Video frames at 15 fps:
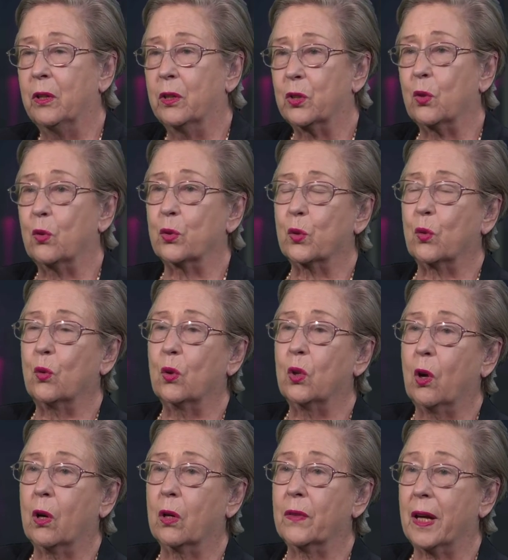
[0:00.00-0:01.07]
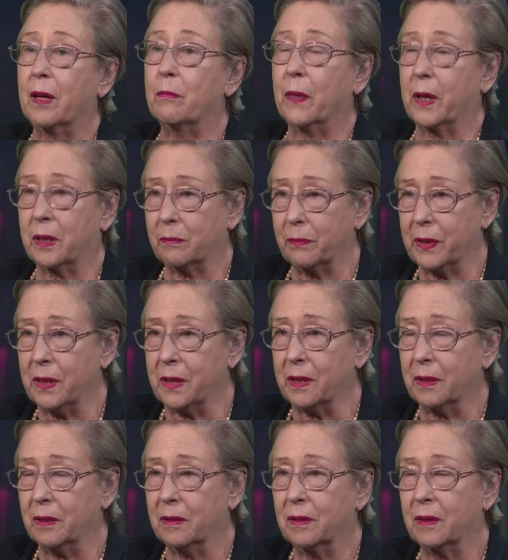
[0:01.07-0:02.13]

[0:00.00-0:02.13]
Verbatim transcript: short or long that might be,